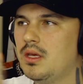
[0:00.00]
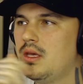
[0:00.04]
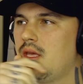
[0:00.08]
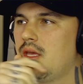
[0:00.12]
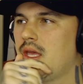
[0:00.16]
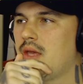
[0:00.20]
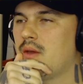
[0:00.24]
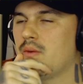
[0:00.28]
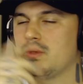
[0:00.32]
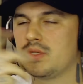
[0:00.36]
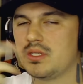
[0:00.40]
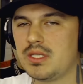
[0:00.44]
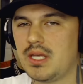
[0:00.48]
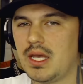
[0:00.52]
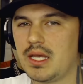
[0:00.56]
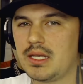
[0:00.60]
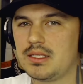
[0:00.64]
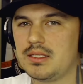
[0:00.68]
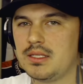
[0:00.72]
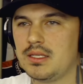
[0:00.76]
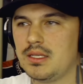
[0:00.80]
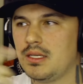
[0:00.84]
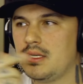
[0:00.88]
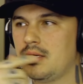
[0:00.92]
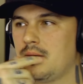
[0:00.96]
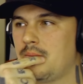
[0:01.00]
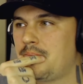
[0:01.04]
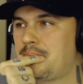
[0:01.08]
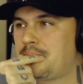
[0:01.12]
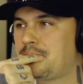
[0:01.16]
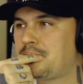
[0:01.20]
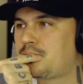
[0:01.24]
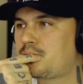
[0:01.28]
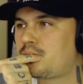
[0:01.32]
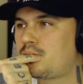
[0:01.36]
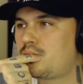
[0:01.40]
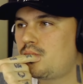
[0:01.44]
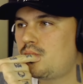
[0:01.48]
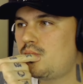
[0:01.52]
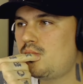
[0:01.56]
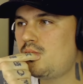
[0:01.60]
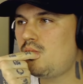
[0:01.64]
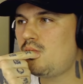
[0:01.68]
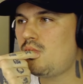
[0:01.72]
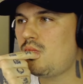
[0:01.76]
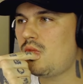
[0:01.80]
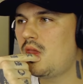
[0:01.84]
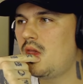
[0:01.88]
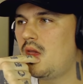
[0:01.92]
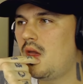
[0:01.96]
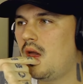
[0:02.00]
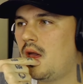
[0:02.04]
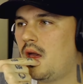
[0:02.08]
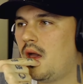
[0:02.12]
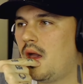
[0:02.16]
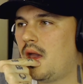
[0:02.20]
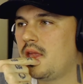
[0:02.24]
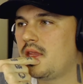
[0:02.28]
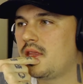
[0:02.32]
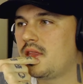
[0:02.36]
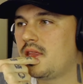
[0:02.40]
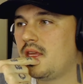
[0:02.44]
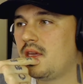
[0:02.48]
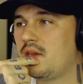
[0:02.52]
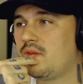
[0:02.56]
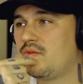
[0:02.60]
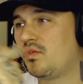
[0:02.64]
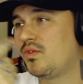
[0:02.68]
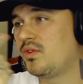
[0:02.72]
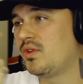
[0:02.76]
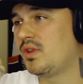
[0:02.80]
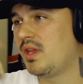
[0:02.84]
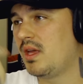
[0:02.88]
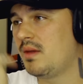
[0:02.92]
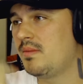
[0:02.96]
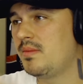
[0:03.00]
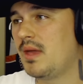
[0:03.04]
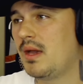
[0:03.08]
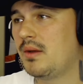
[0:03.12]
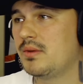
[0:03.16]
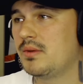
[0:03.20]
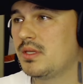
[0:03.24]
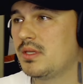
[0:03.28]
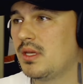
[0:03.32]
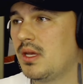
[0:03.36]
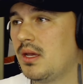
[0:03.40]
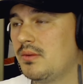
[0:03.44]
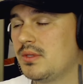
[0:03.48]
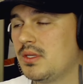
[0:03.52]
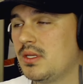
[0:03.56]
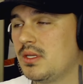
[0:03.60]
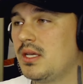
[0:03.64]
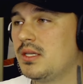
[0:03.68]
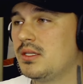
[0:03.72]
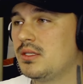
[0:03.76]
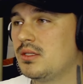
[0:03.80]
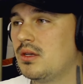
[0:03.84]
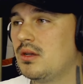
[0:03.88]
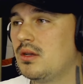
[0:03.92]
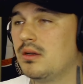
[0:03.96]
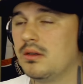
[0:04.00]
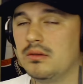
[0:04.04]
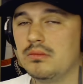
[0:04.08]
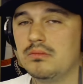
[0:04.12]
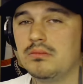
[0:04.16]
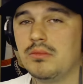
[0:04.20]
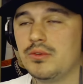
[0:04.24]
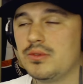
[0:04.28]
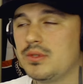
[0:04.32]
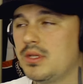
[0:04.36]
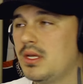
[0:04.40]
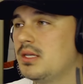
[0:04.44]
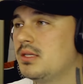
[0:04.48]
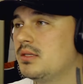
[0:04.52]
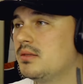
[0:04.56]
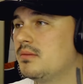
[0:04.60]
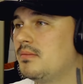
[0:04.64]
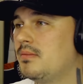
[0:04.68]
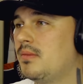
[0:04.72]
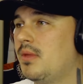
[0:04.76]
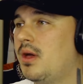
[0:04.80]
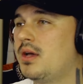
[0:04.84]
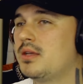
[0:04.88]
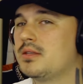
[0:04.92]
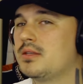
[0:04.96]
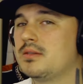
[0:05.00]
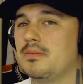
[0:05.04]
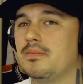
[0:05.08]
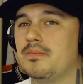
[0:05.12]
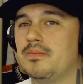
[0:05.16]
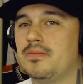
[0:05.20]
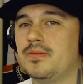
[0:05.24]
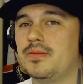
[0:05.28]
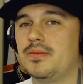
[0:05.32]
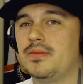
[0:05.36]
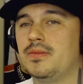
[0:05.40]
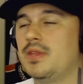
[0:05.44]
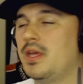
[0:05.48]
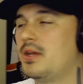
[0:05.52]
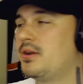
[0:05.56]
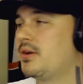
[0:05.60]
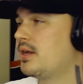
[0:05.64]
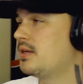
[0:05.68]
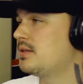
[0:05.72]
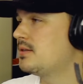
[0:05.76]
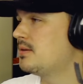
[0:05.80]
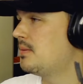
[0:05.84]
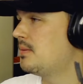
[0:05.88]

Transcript: It was sexy. I think for them, that was a nice song. It was nice. Awesome. Later, guys.